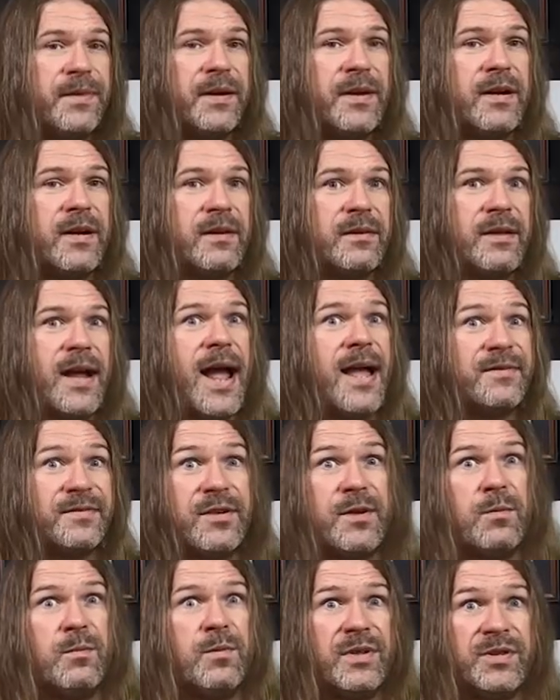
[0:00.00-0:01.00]
they're going to ask
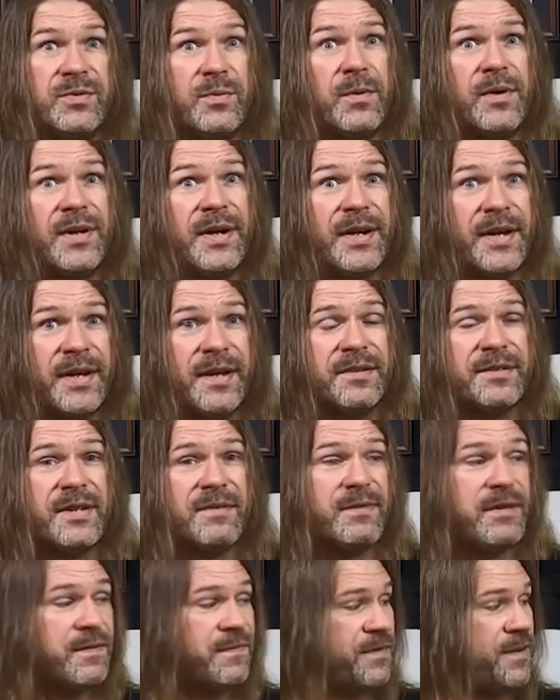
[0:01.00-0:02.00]
you which one it is.
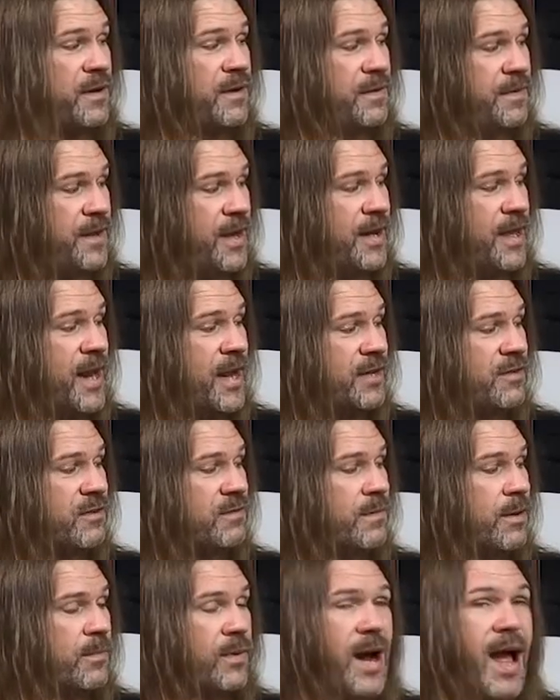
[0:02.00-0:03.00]
Even if they can actually
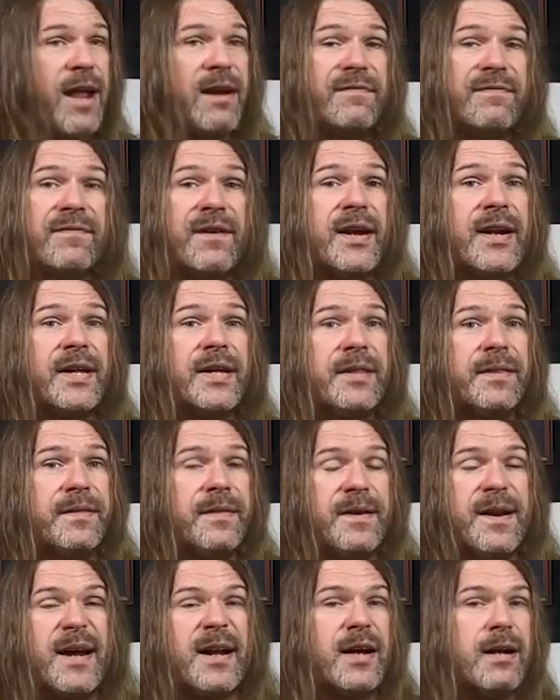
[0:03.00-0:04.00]
remember how to fret it,
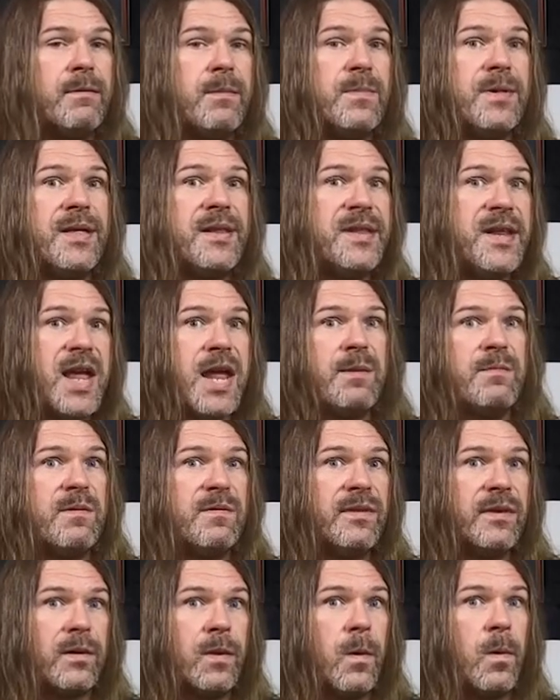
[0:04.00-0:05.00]
they're not going to remember the name of
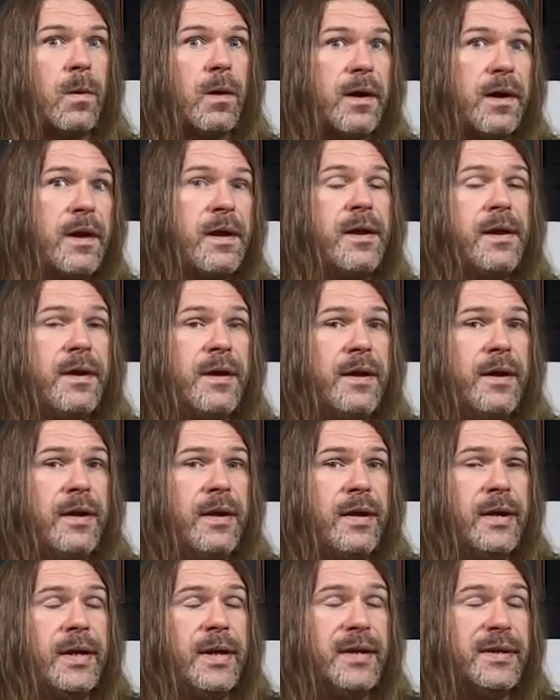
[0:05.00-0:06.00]
the chord
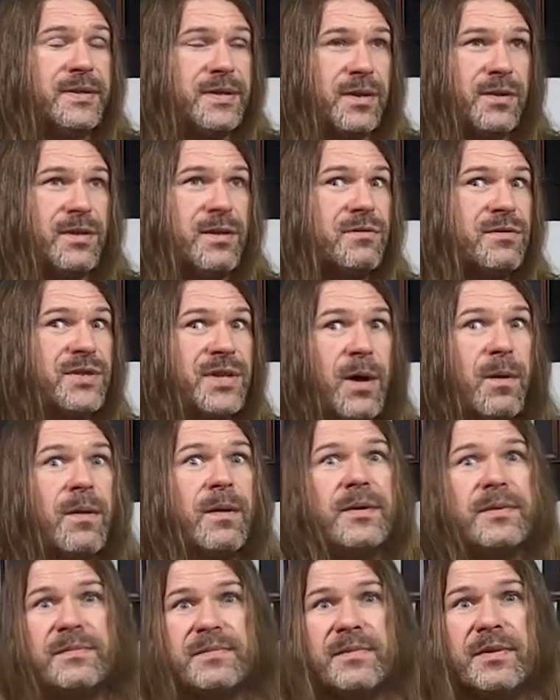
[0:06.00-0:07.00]
until you show
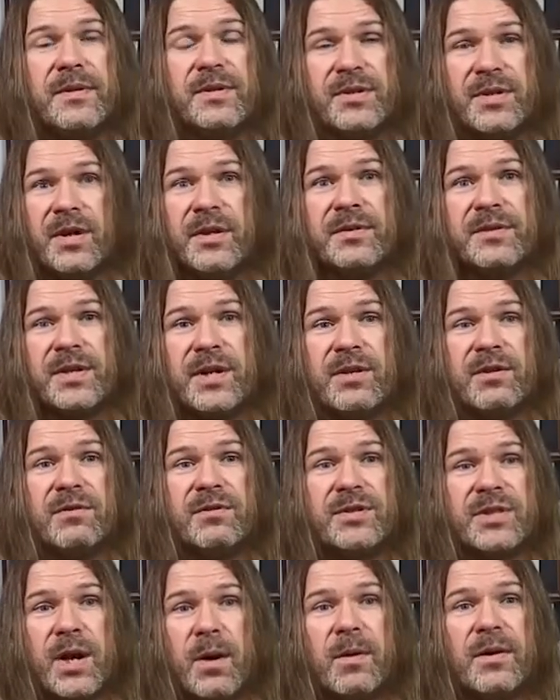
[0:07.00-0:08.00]
it, until you
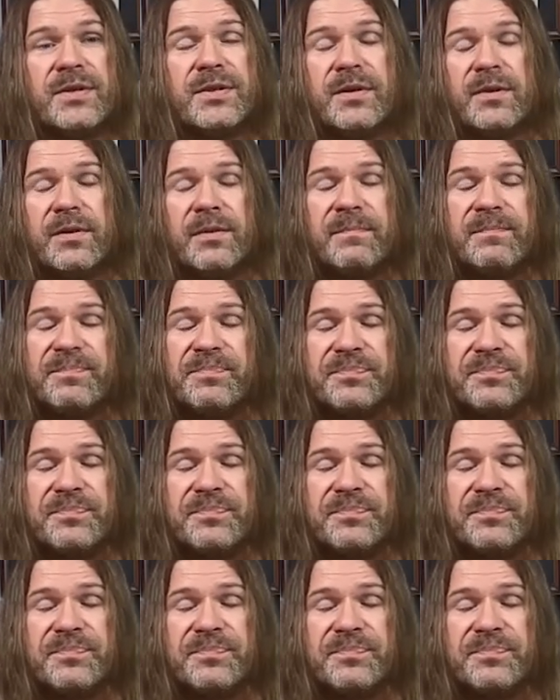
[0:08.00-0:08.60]
show it to them.